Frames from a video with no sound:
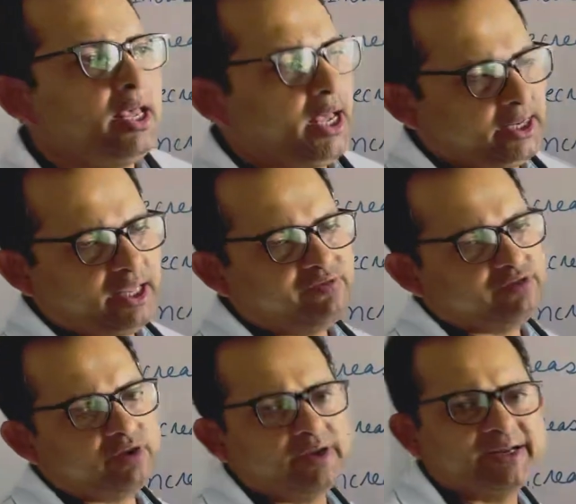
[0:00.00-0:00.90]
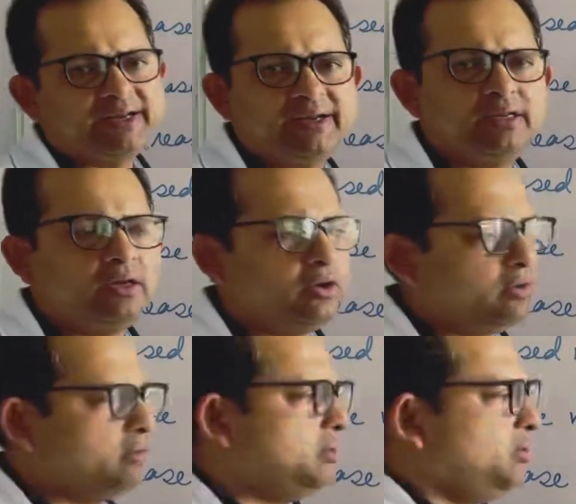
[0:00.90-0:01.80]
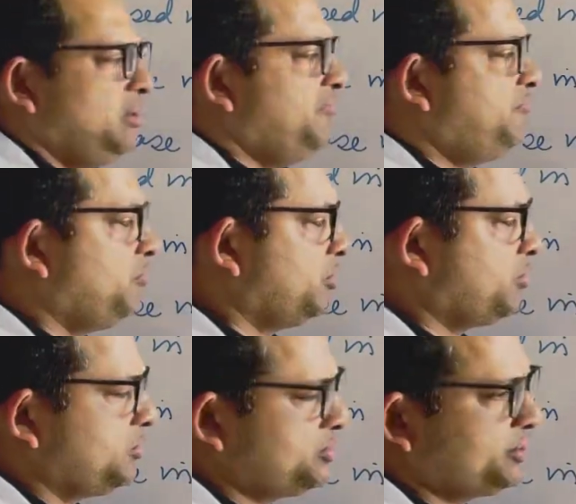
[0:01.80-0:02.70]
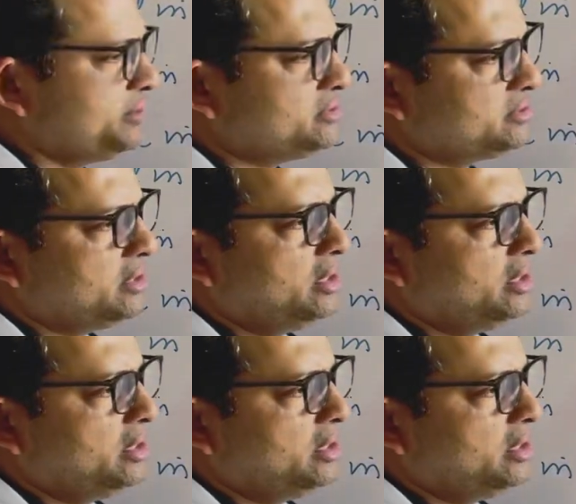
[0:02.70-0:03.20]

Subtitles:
and I have collected only 4 questions